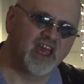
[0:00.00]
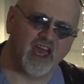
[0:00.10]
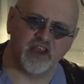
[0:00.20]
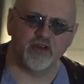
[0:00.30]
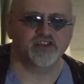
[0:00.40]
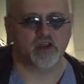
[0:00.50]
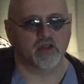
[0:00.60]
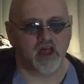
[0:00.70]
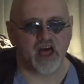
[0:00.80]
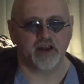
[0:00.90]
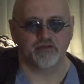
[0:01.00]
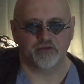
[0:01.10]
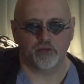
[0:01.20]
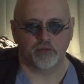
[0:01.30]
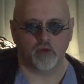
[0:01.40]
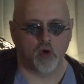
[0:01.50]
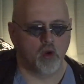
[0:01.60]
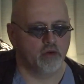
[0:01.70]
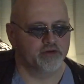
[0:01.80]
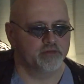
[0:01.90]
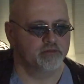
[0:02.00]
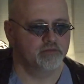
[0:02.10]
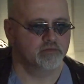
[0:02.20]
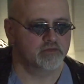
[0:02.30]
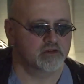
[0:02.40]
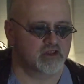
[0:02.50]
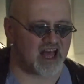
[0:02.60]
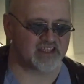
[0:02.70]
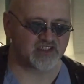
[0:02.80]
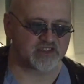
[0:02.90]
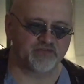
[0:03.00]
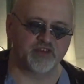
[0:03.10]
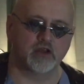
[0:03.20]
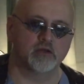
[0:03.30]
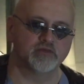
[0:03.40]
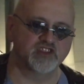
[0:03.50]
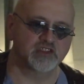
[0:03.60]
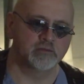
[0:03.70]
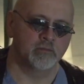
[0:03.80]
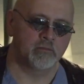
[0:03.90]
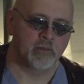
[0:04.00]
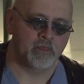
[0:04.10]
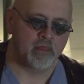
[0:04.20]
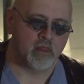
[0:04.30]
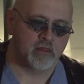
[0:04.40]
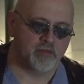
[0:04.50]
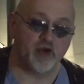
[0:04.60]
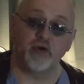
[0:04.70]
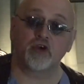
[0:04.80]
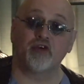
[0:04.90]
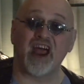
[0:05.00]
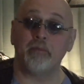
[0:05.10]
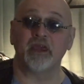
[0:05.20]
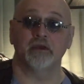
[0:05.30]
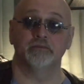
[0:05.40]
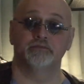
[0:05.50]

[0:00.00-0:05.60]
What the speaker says: And you know, there's a lot of old classic films that are real crappy.